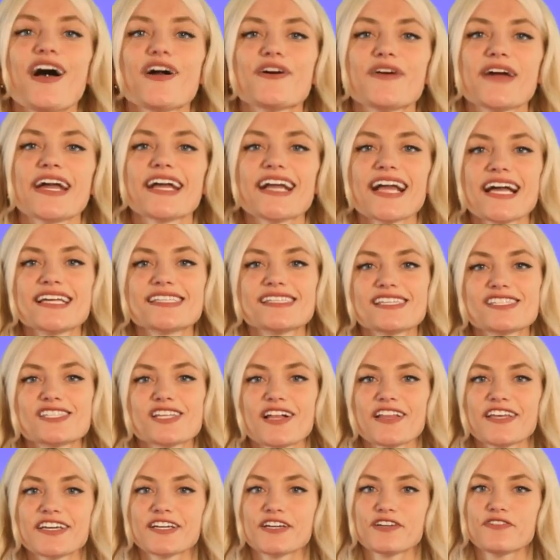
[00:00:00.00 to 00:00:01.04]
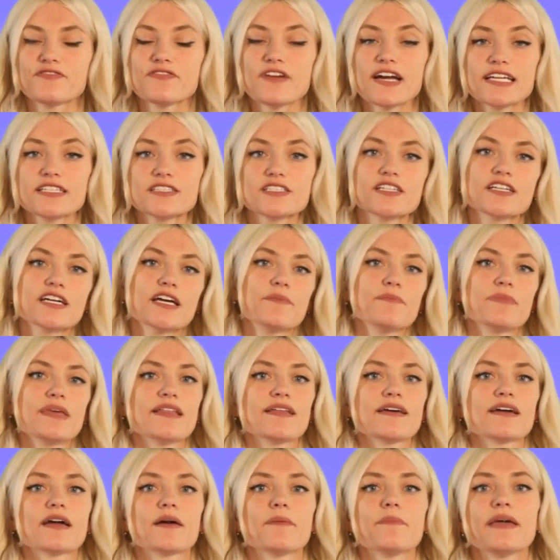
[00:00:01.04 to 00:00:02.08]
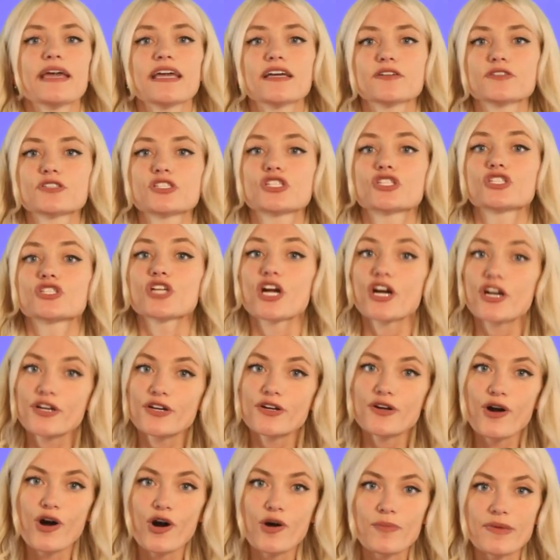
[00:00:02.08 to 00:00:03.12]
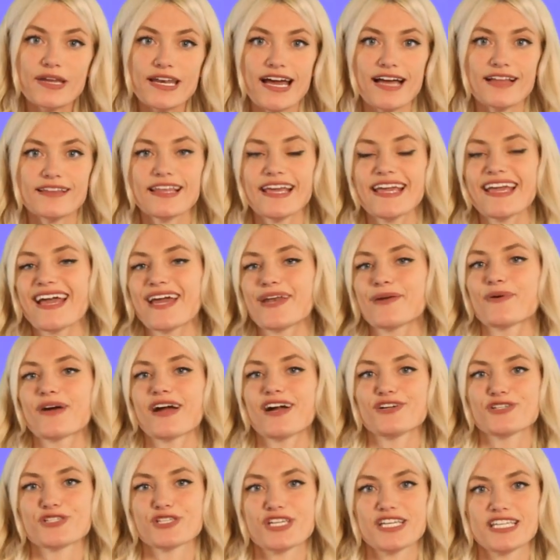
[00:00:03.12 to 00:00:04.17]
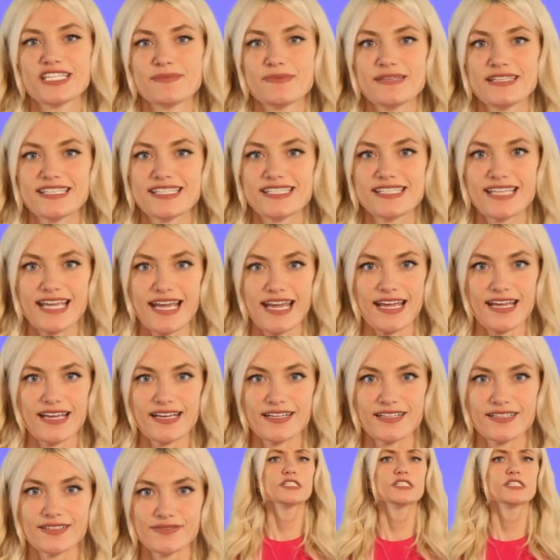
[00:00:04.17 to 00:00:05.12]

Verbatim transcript: All right, guys, that's all I could find on Camila Cabello's starter home in LA and where else she's been staying.